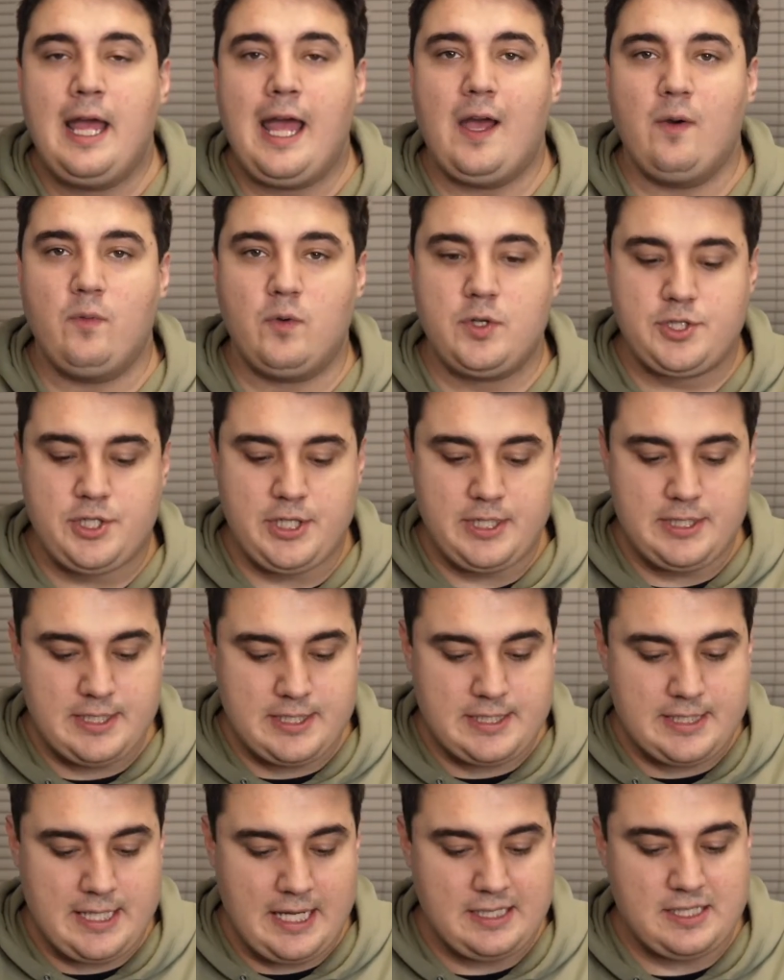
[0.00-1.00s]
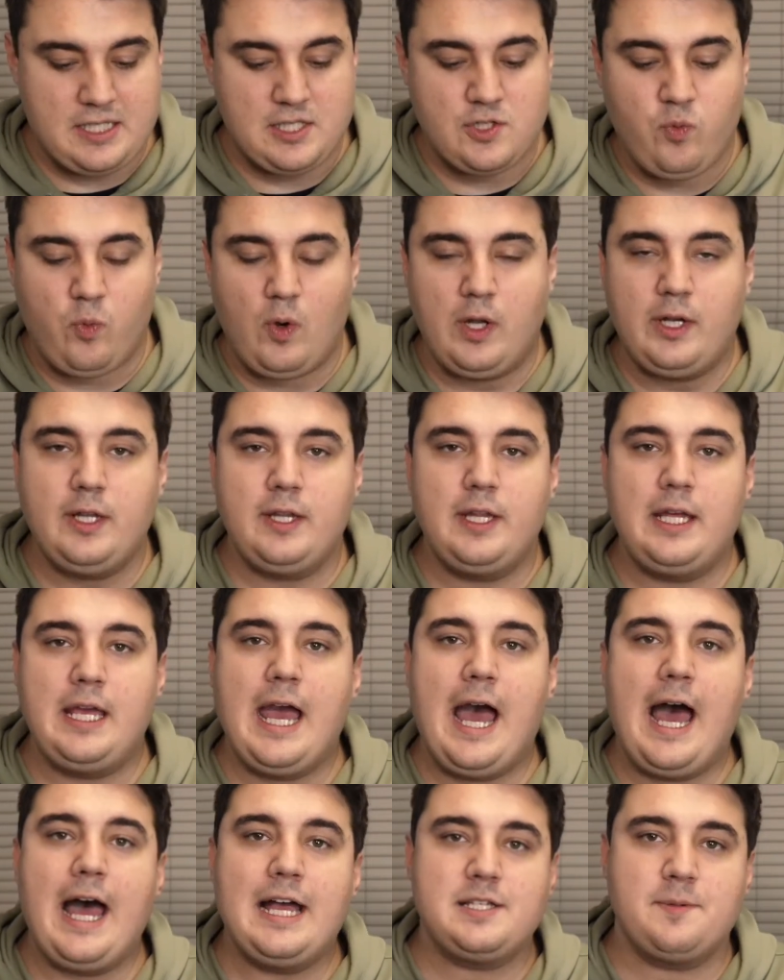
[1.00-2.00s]
And what Jesus says is, one of the
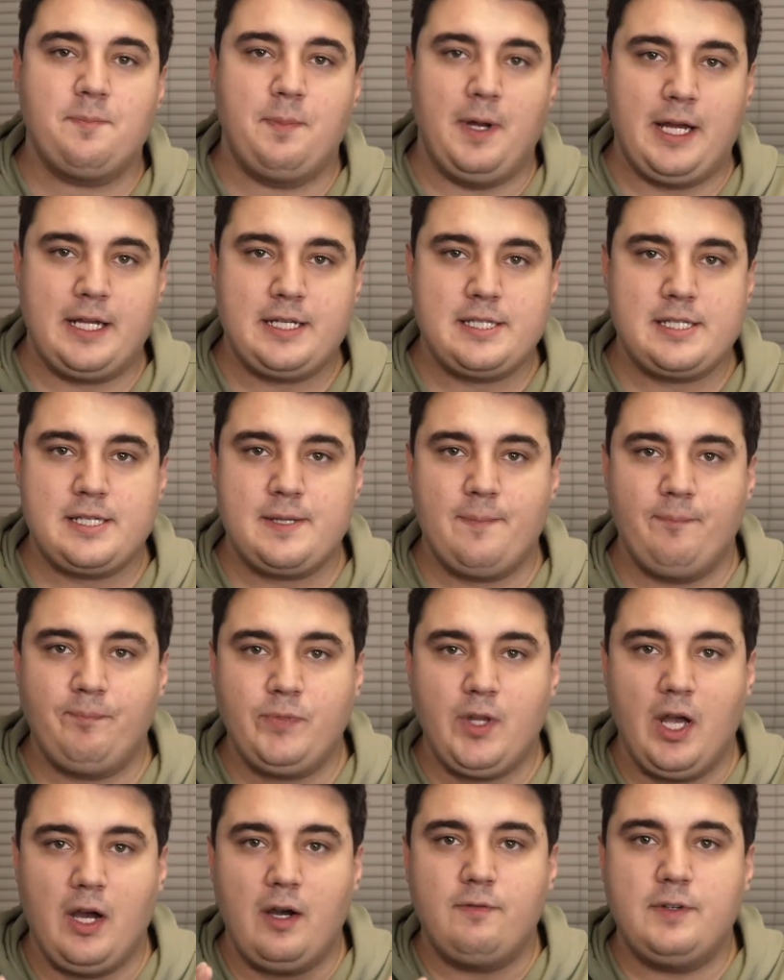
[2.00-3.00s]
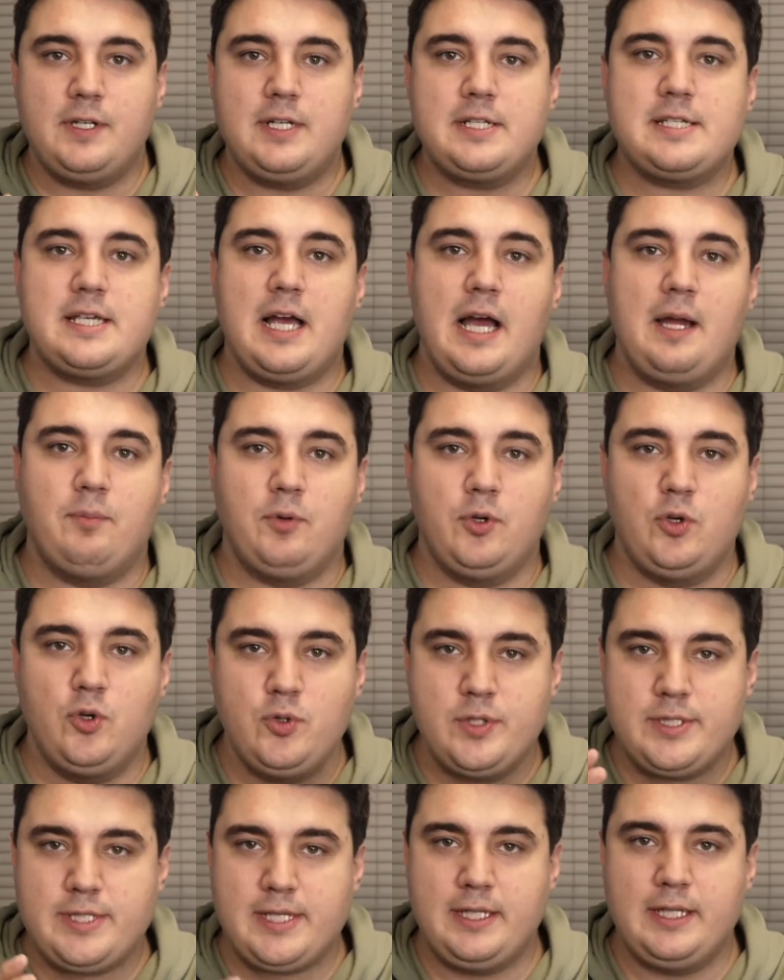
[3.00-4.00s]
aspects of a disciple
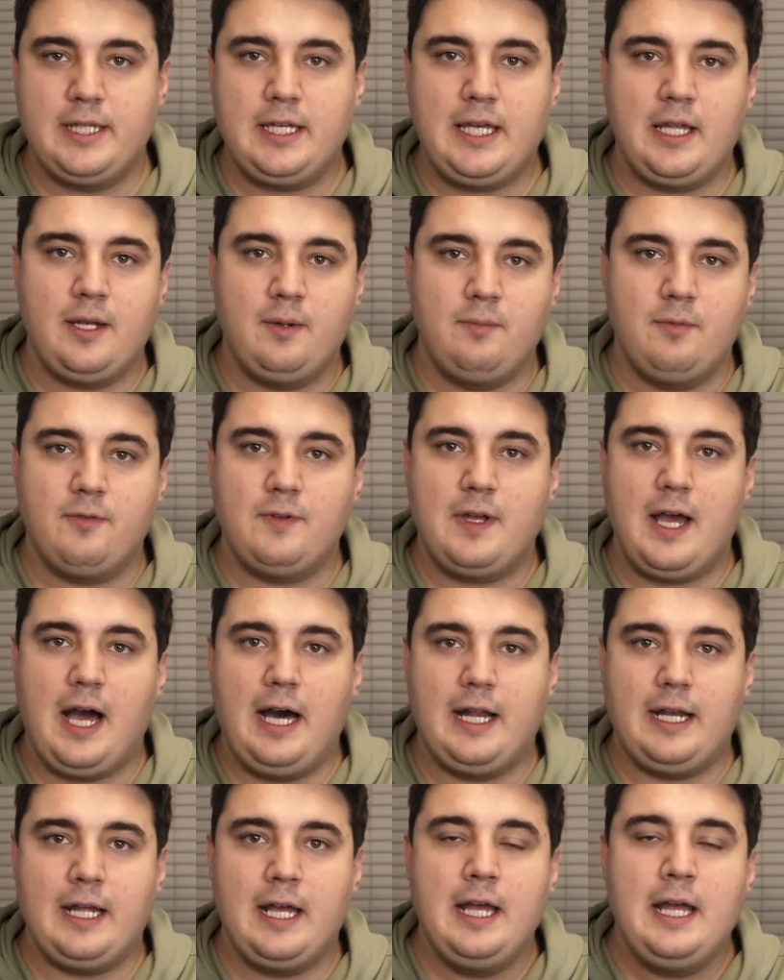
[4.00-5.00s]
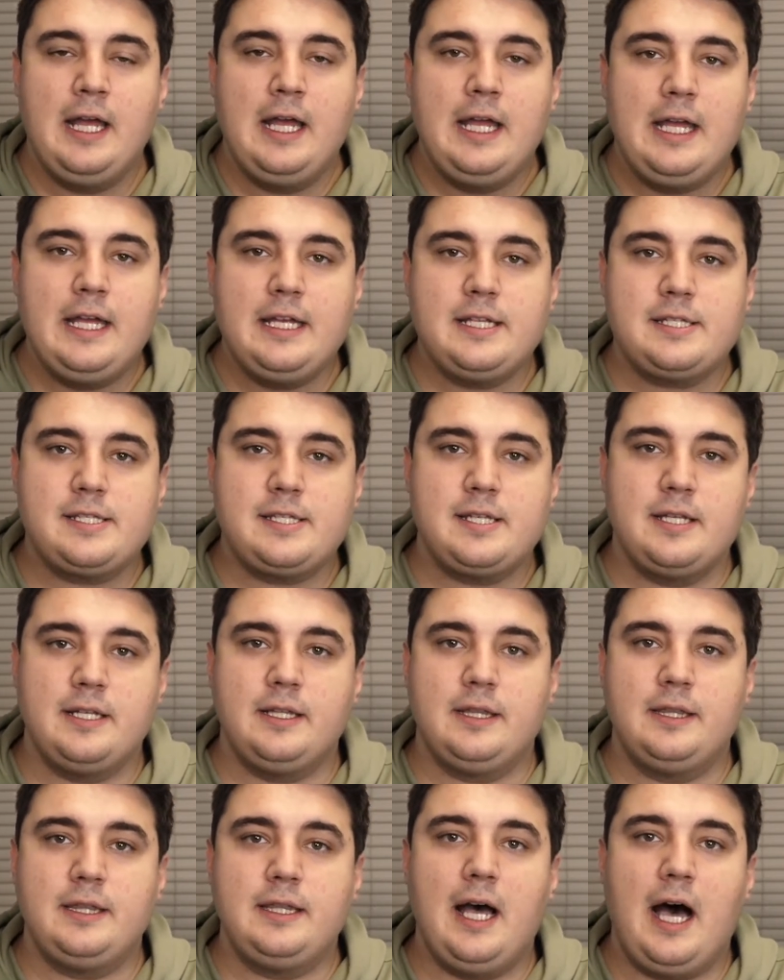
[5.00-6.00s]
who is in the kingdom of God is to
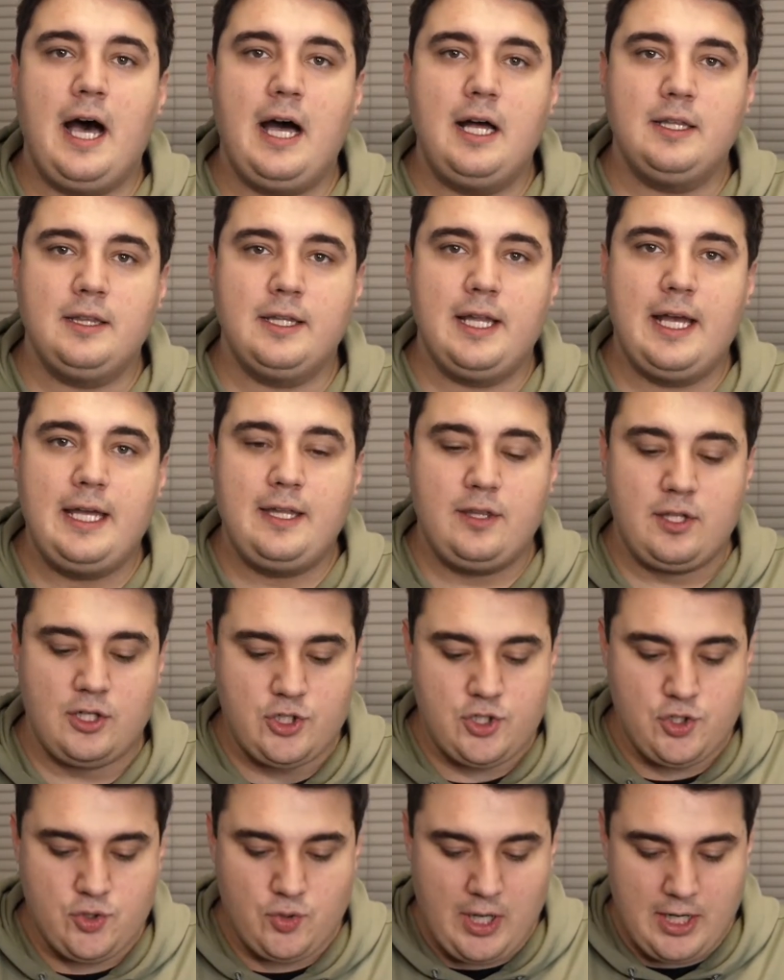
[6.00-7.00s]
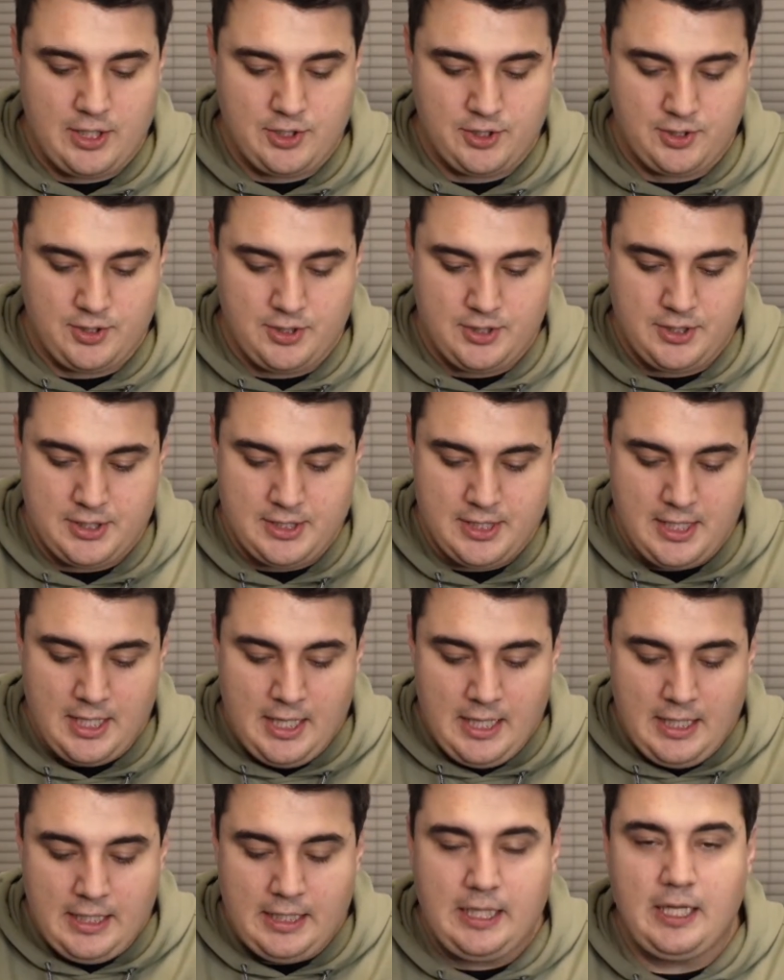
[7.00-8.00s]
not lay their treasures
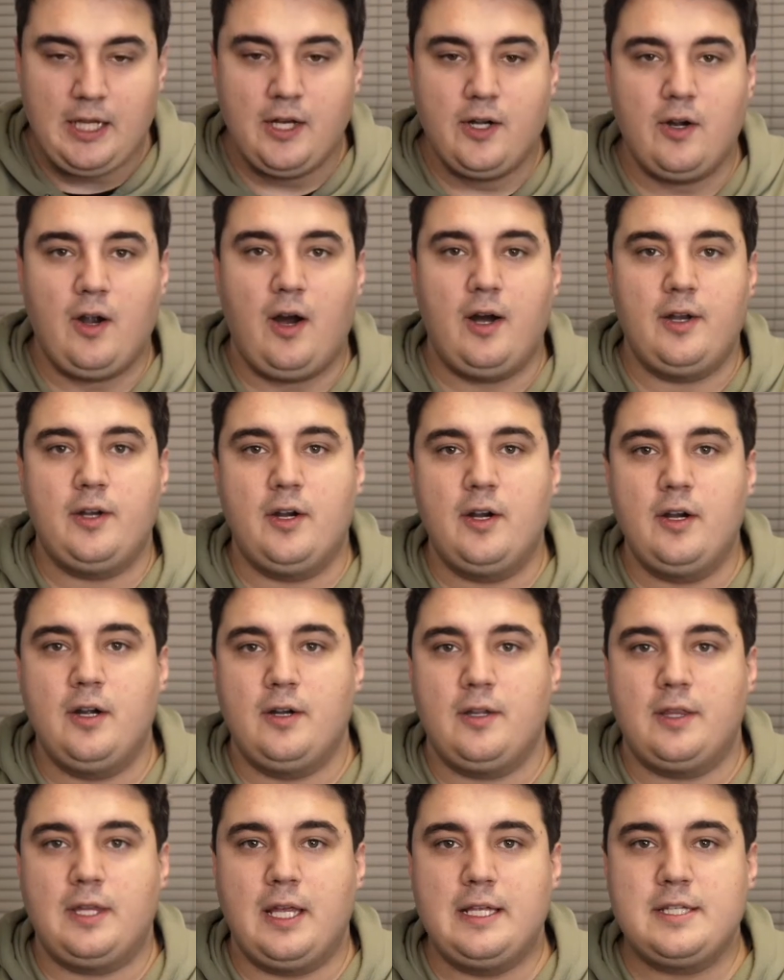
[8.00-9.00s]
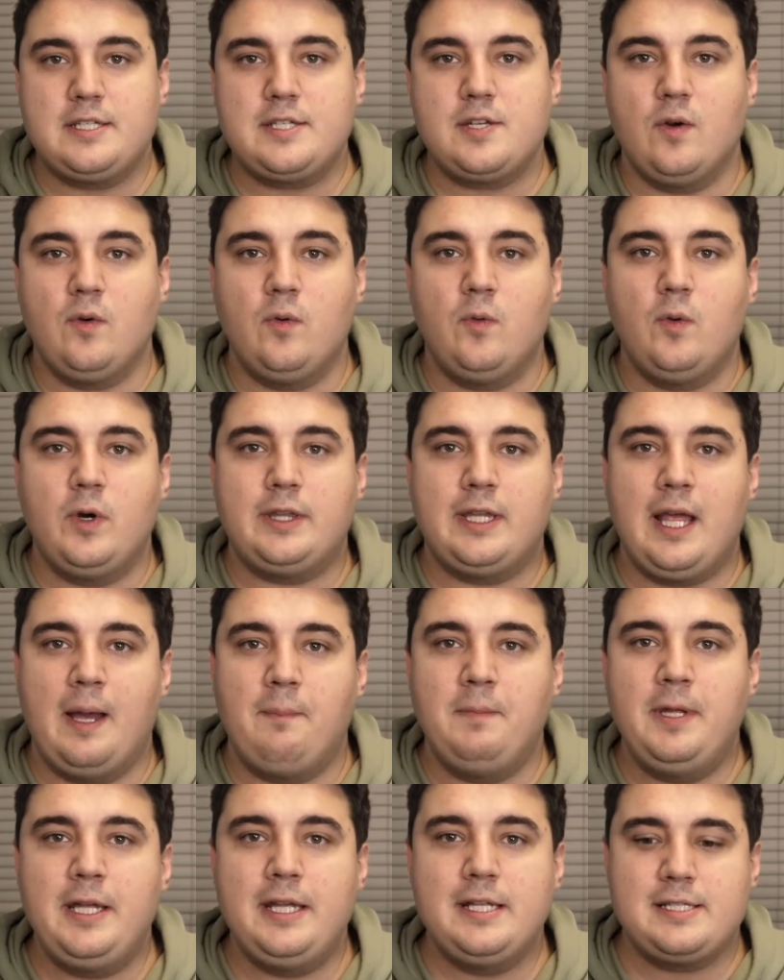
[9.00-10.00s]
here on earth. And so what
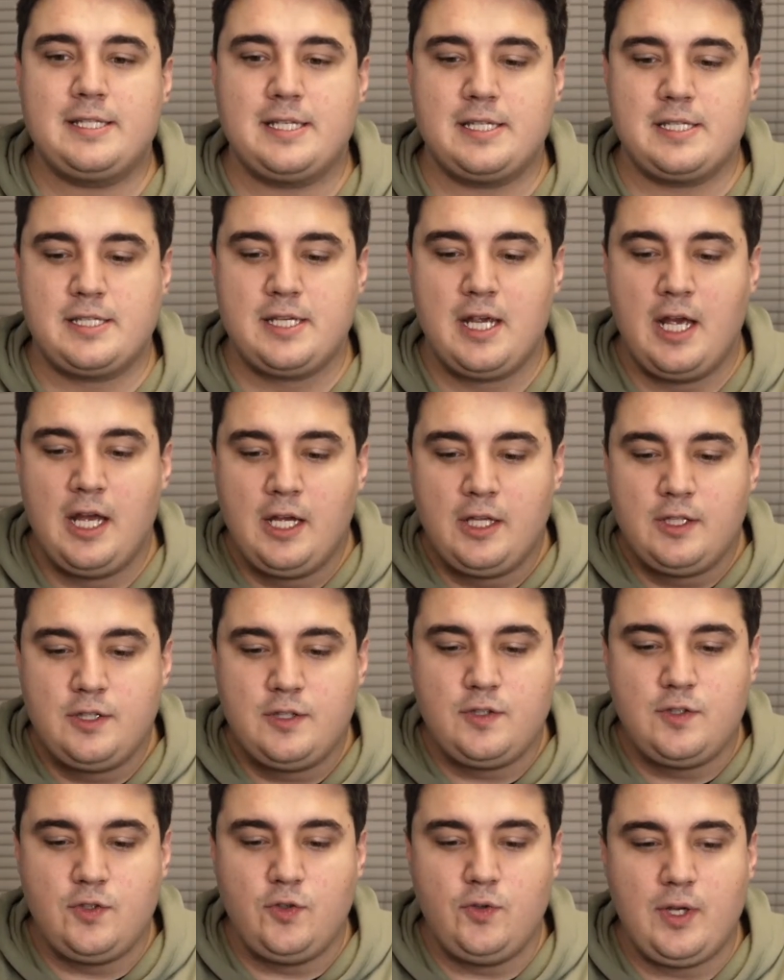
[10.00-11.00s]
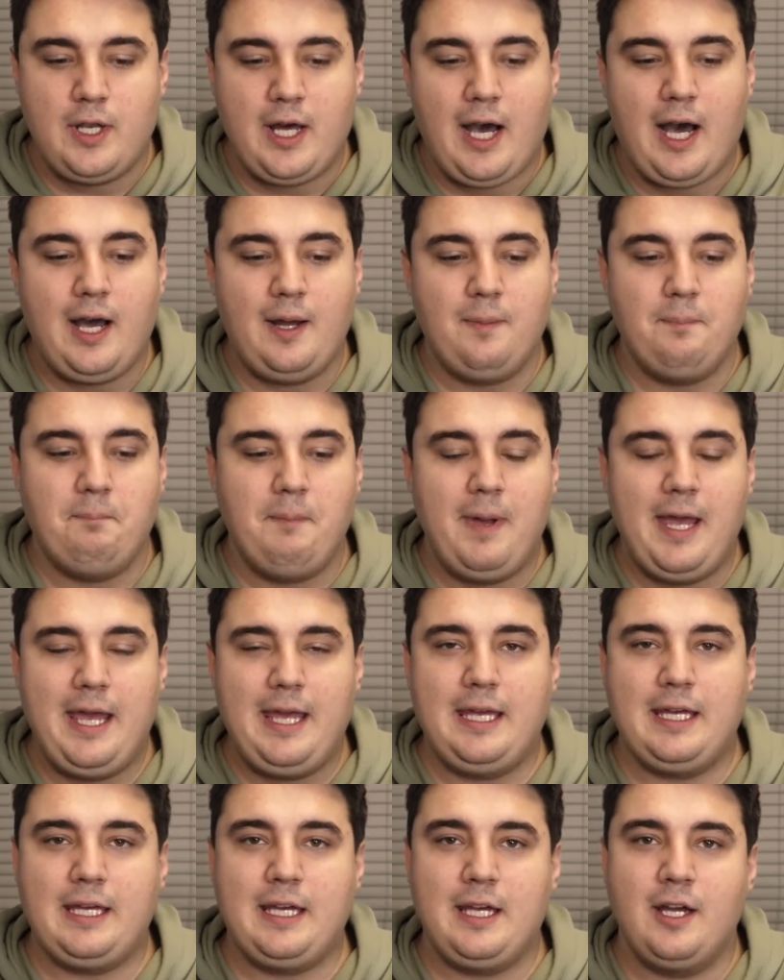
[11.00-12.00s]
that means is, do not
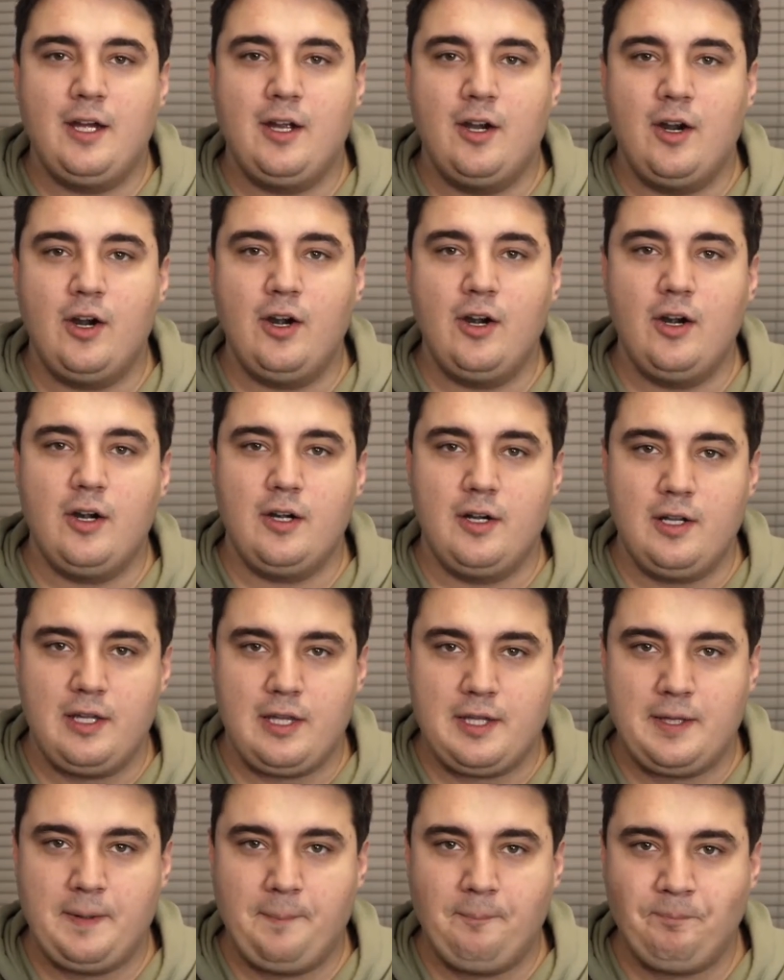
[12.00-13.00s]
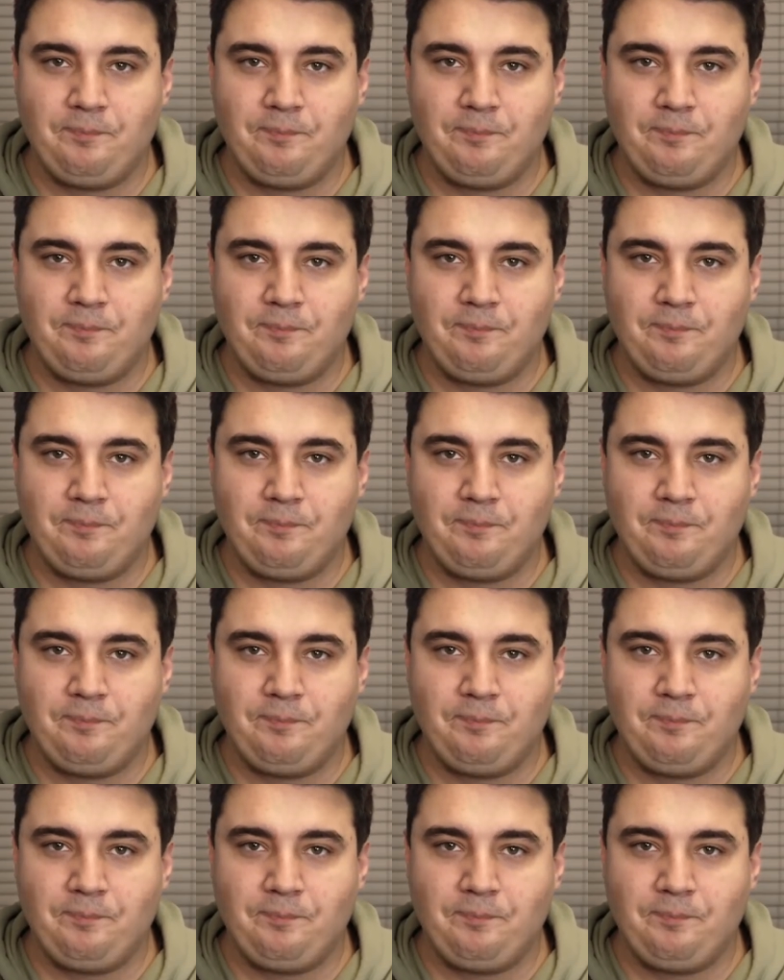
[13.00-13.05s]
make earth